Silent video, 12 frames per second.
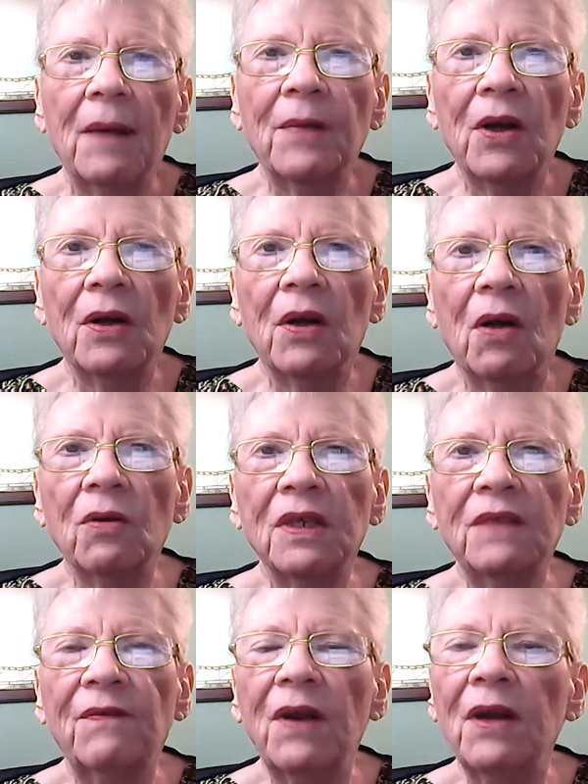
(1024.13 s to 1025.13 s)
I'm going to close
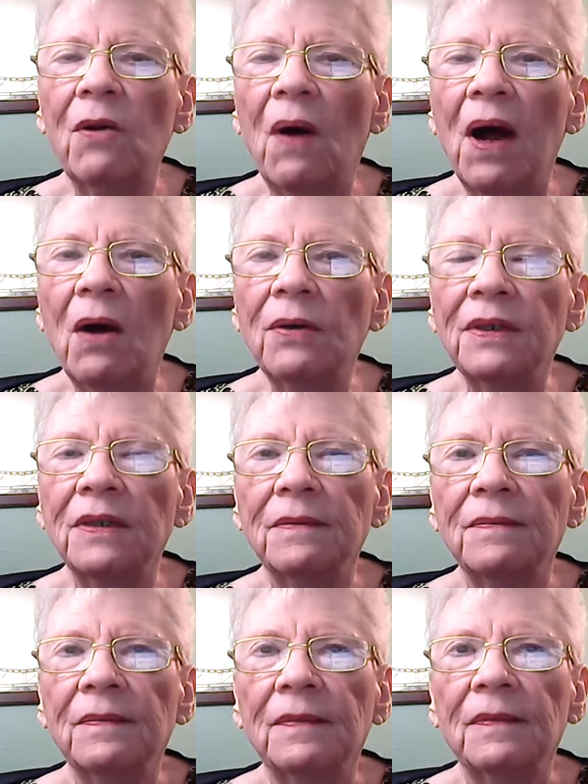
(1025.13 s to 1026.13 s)
this video out
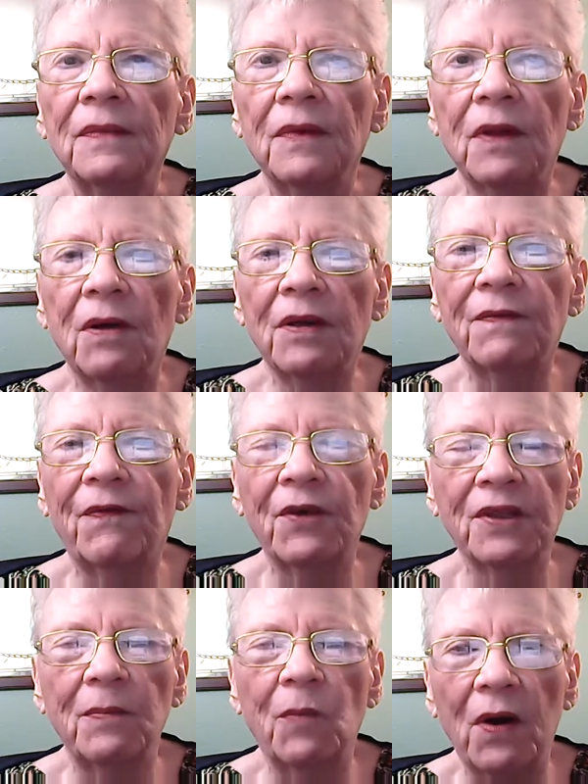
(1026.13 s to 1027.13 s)
look for
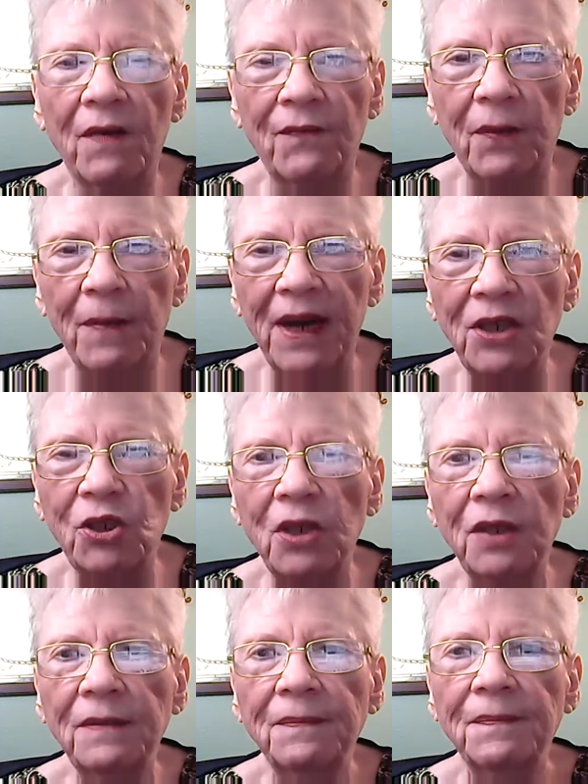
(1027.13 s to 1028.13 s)
some more
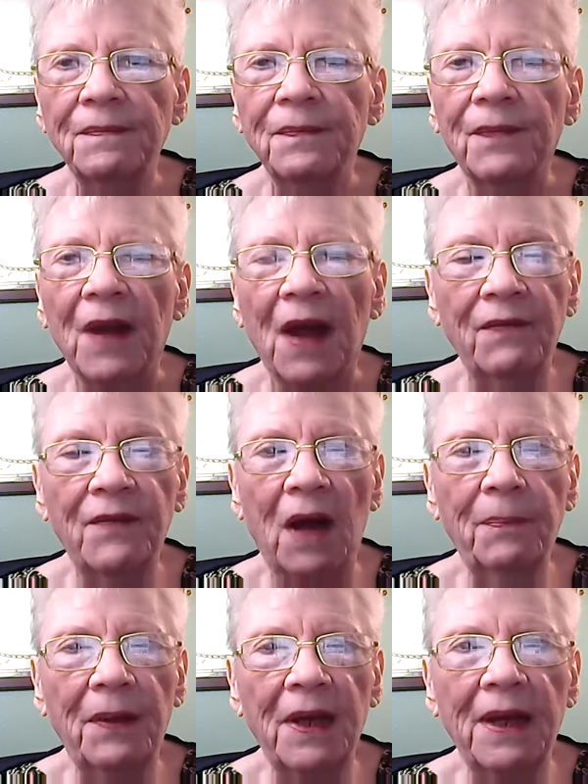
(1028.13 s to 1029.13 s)
information. I've
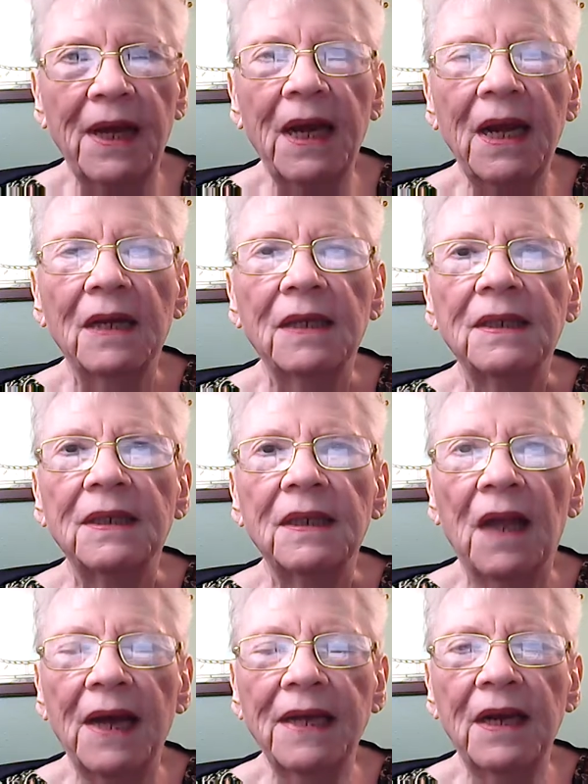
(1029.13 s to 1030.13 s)
got plenty
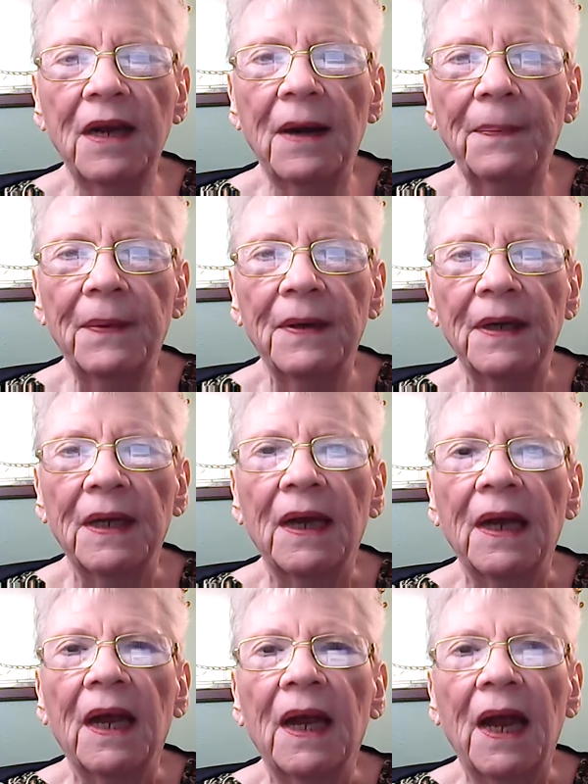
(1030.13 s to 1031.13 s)
lined up,
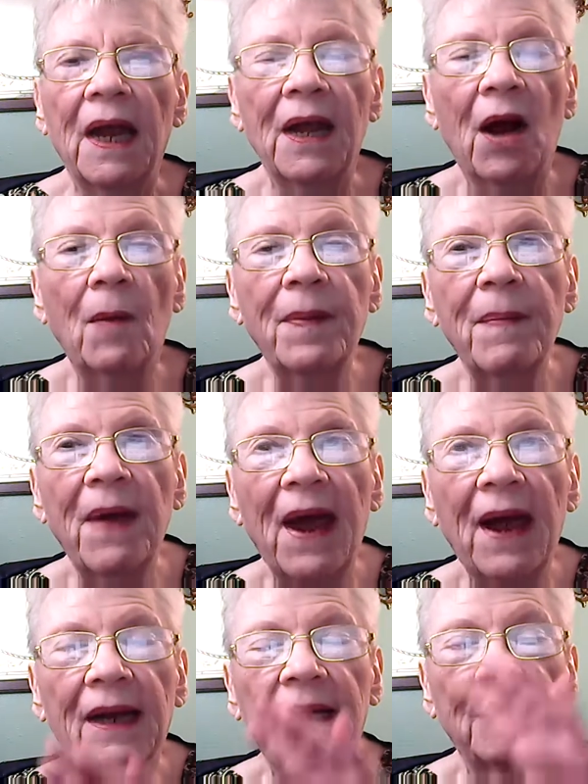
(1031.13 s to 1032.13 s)
and I'll be
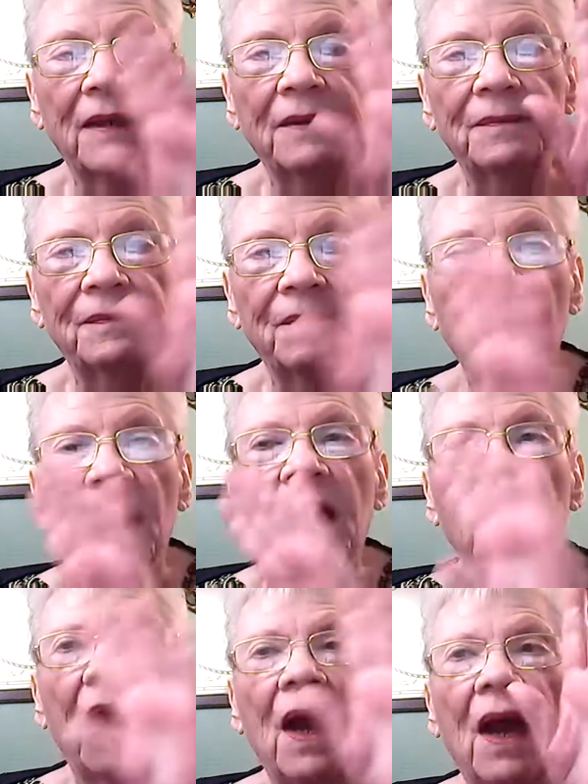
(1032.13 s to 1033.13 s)
back.
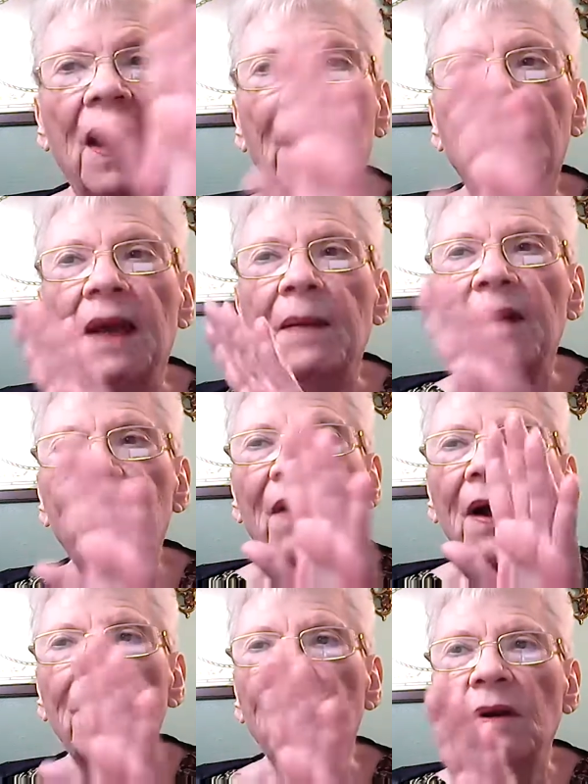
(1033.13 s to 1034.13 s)
And let me
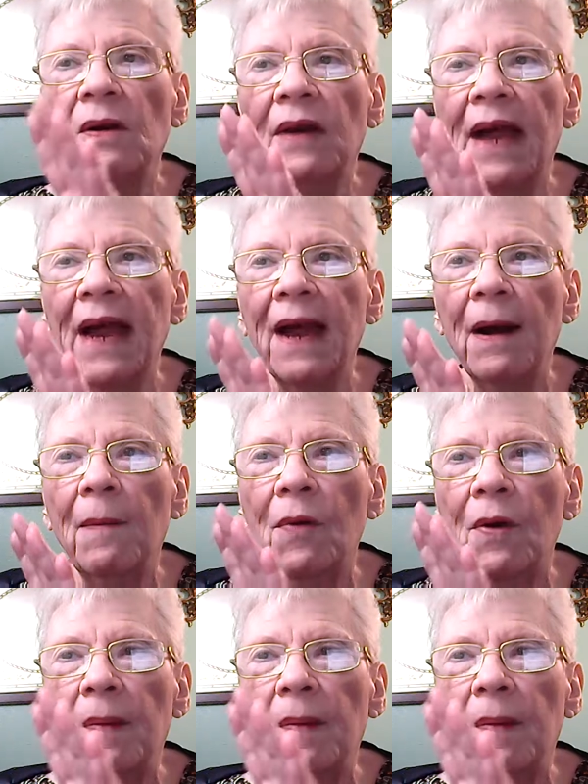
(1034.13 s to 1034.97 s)
find my little camera